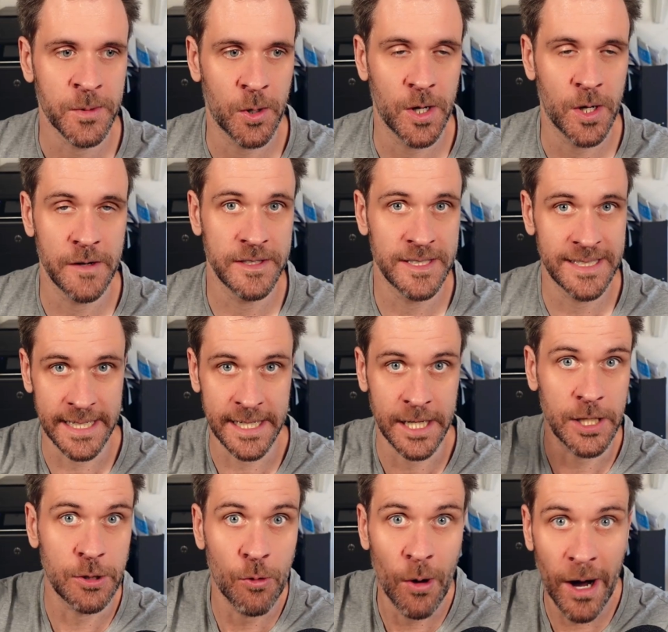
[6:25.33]
or if it's like
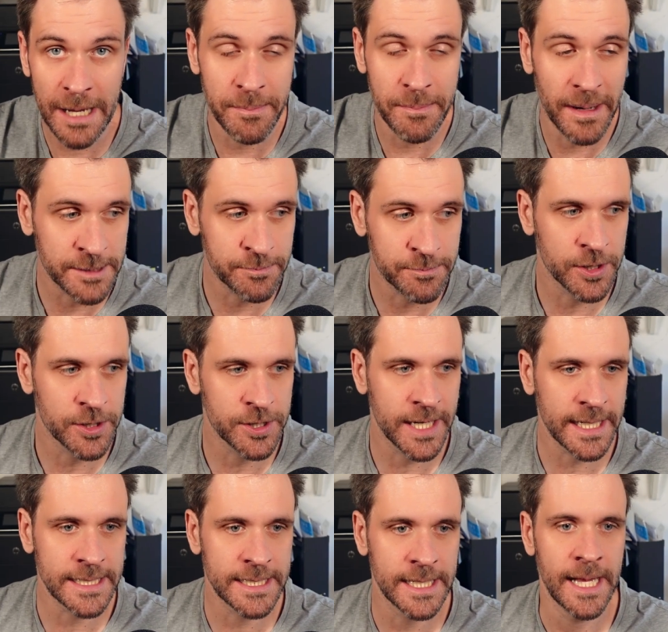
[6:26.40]
a UI-based
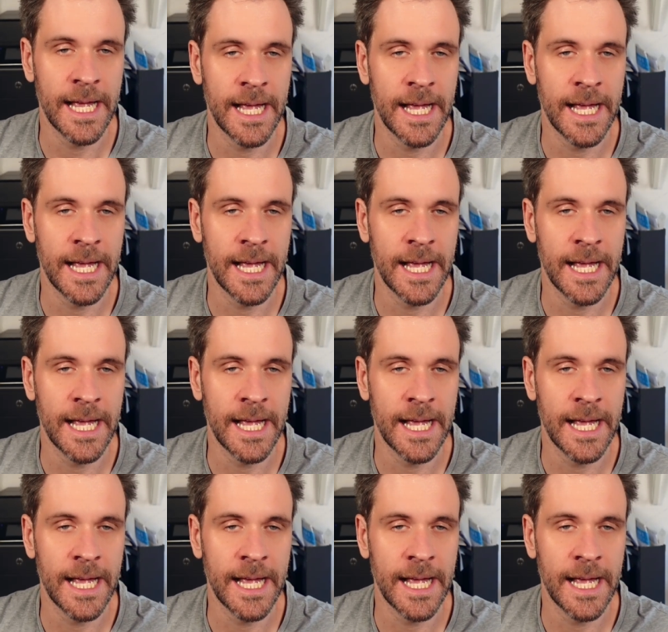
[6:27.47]
project.